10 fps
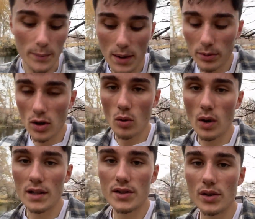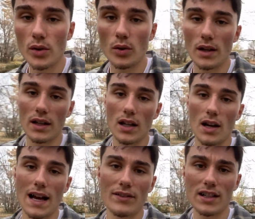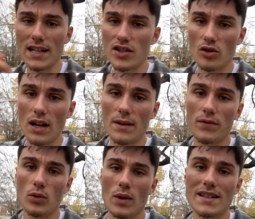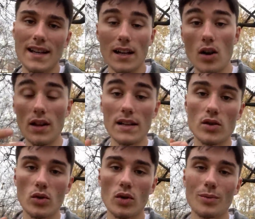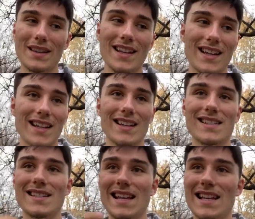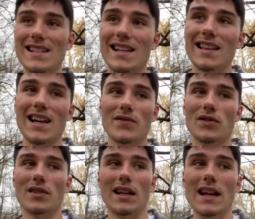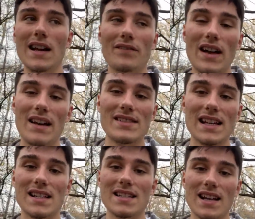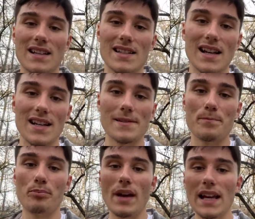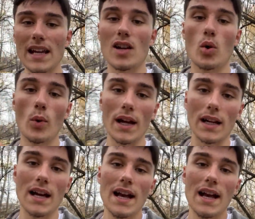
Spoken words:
People don't want to, have their attention grabbed for 1 second. Oh, that's cool. But then it stays like that for 5-6 seconds, guys. Make it quick.